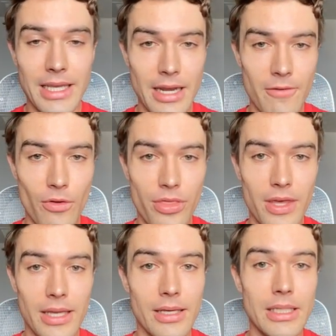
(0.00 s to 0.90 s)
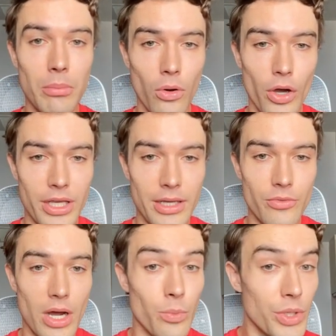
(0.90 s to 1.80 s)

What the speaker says: in everything, deploying it, right?